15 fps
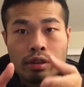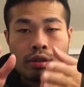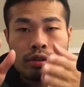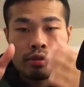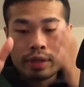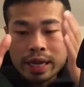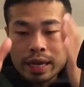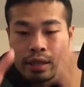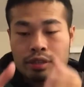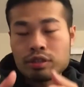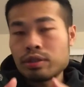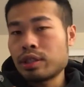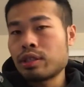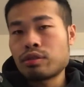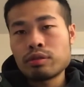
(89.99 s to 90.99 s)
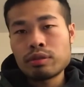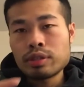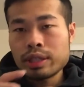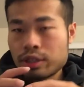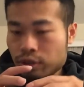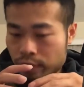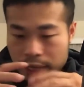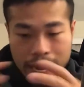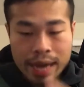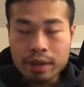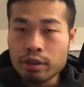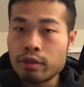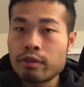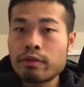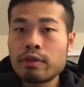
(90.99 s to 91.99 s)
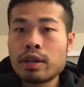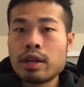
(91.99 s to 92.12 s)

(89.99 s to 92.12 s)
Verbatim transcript: to take just to, to take your,